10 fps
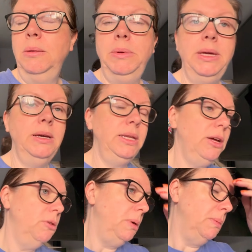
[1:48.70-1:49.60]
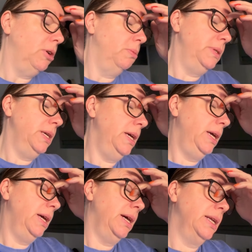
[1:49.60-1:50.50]
Yeah, I'll make my cup of tea
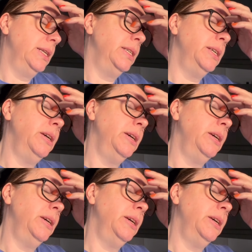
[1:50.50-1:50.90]
and